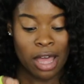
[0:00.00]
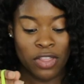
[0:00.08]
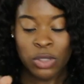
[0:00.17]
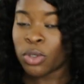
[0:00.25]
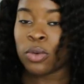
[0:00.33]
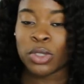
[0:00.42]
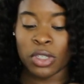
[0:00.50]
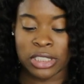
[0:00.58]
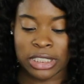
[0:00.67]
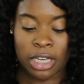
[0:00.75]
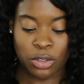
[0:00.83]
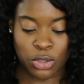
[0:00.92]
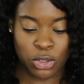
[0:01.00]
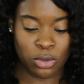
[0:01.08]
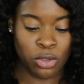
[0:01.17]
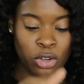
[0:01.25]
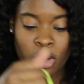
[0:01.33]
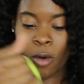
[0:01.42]
This one was on sale too.
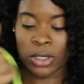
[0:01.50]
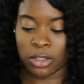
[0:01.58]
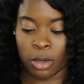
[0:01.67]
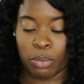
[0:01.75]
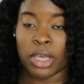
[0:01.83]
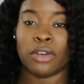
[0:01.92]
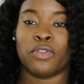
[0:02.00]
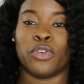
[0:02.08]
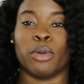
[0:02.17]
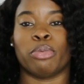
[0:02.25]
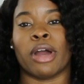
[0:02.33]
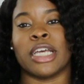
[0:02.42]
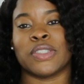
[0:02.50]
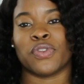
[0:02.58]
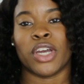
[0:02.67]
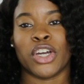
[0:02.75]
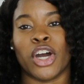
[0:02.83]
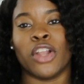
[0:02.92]
Your girl was not paying full price
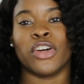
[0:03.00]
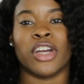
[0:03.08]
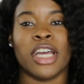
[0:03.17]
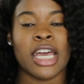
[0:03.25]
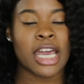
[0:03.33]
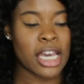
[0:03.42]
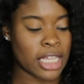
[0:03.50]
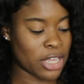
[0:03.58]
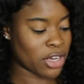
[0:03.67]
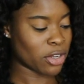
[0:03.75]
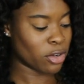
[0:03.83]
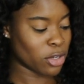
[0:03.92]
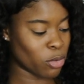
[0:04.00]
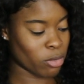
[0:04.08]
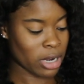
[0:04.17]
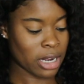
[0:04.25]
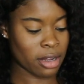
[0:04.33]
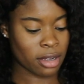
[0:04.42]
for a color that you can only
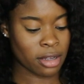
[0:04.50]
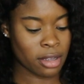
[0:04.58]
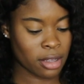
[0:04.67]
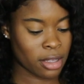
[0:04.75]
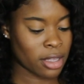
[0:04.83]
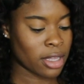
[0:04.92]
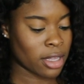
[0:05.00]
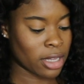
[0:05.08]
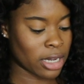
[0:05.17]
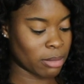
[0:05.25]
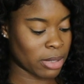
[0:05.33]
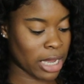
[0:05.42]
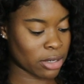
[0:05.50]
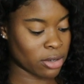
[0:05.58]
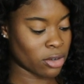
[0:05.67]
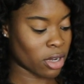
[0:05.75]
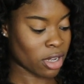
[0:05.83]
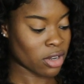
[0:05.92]
wear. I mean, I don't
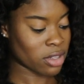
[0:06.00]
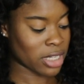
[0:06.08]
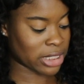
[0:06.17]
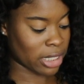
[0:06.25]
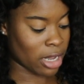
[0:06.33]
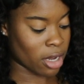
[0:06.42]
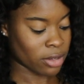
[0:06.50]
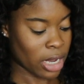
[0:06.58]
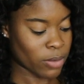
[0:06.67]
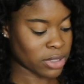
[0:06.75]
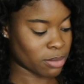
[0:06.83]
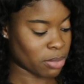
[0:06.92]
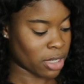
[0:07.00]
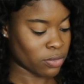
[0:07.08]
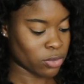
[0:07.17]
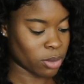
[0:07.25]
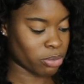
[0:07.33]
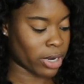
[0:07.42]
know. A color this loud, I wasn't paying
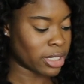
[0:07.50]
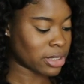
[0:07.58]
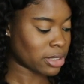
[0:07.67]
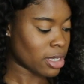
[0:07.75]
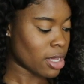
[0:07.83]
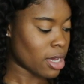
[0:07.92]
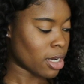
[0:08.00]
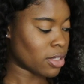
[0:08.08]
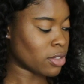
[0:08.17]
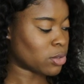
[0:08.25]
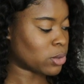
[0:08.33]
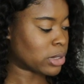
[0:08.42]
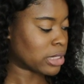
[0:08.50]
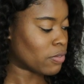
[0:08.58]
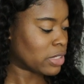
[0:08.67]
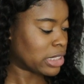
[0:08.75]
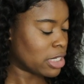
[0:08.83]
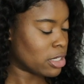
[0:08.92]
full price. I think this was
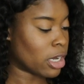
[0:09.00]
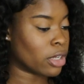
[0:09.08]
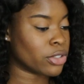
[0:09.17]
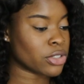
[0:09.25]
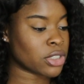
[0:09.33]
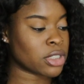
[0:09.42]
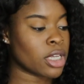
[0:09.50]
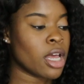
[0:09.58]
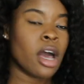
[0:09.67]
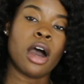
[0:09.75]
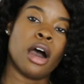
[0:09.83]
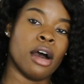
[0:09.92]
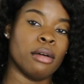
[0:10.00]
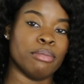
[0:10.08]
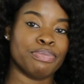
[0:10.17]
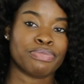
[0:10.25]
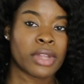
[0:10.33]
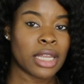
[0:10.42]
$17.
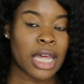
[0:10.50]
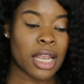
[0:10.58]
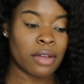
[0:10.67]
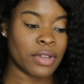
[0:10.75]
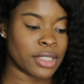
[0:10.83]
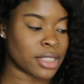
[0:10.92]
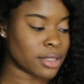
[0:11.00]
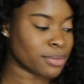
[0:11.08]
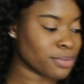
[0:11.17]
Um, and I love it.